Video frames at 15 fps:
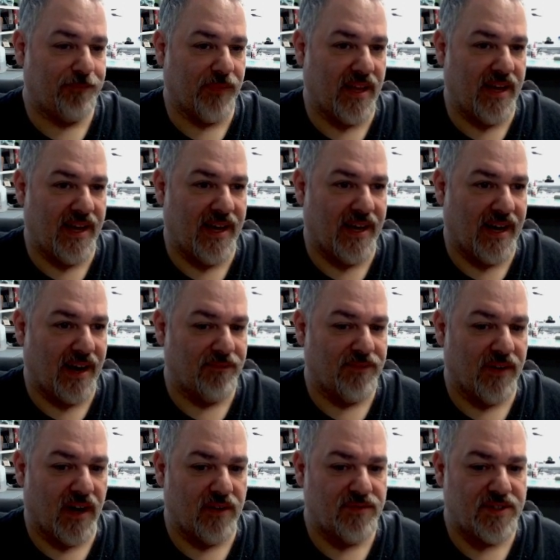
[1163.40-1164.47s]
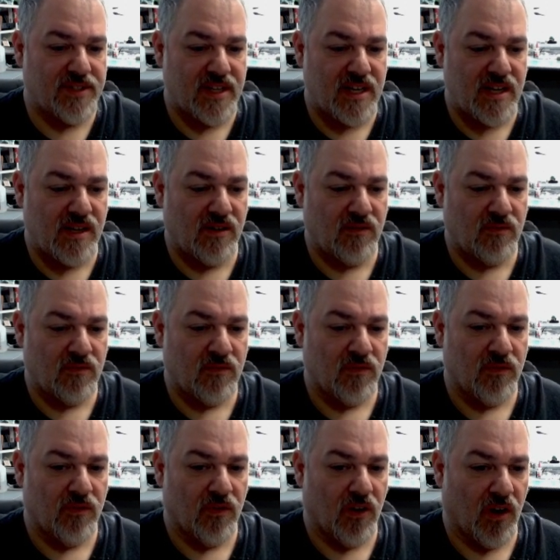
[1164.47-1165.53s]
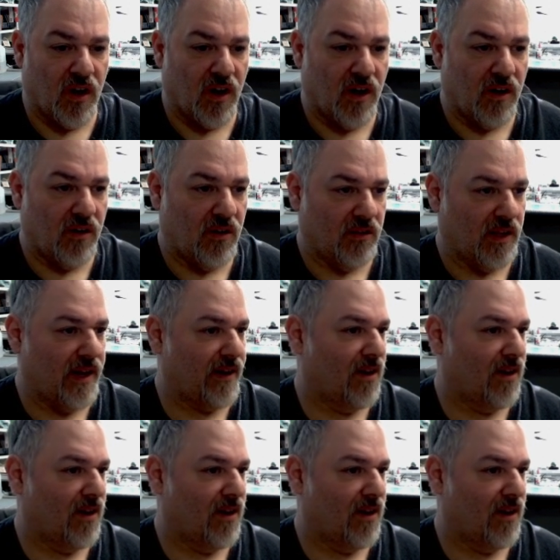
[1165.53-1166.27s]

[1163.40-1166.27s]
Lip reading: And I've seen like